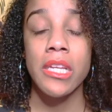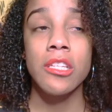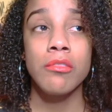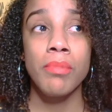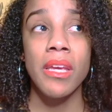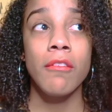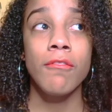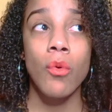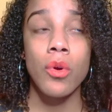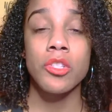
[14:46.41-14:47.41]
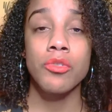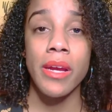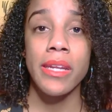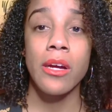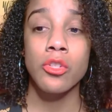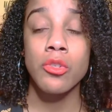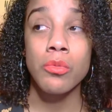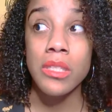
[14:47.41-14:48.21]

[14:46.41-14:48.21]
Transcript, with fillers: he's being forced right now to